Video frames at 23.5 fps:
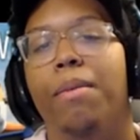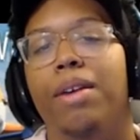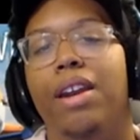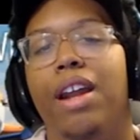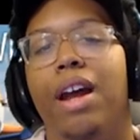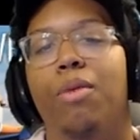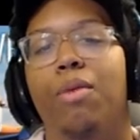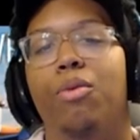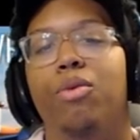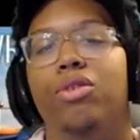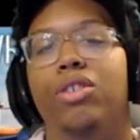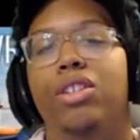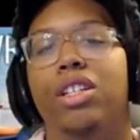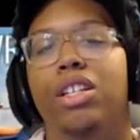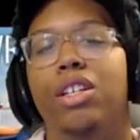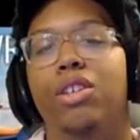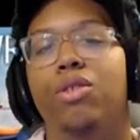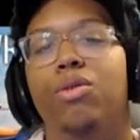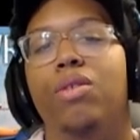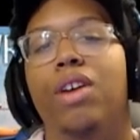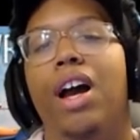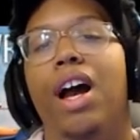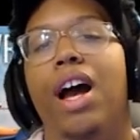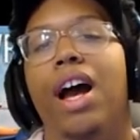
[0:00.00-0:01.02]
And I will see
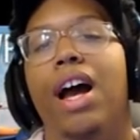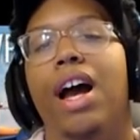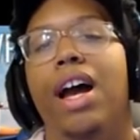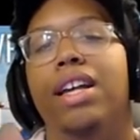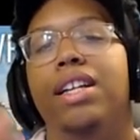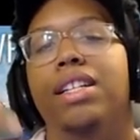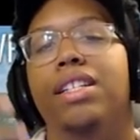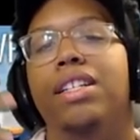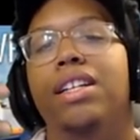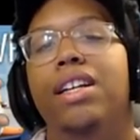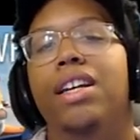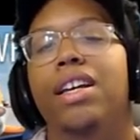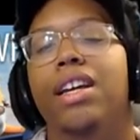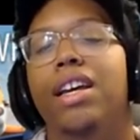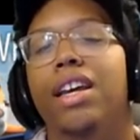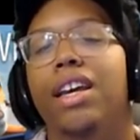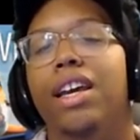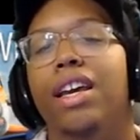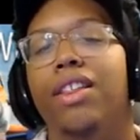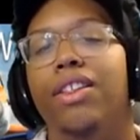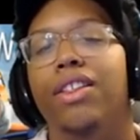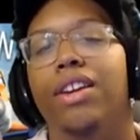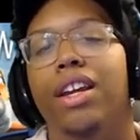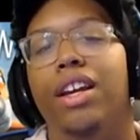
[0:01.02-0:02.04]
you guys
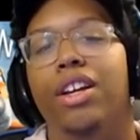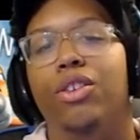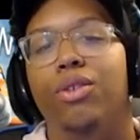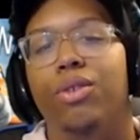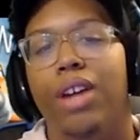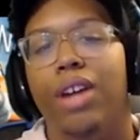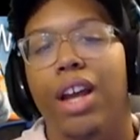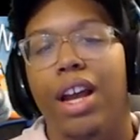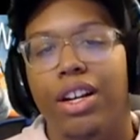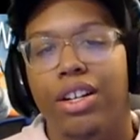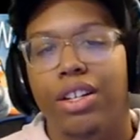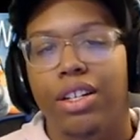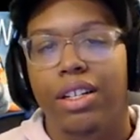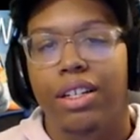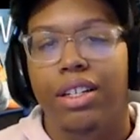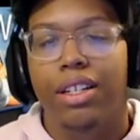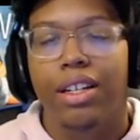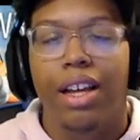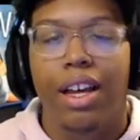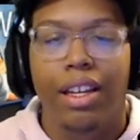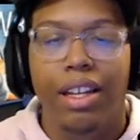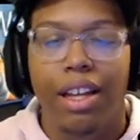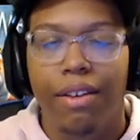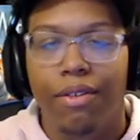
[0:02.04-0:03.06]
in the next reaction.
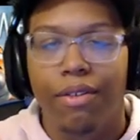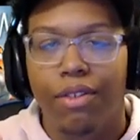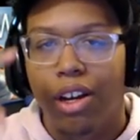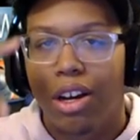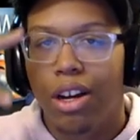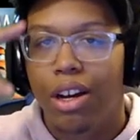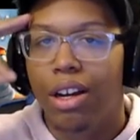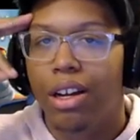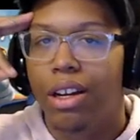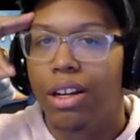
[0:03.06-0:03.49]
I love y'all.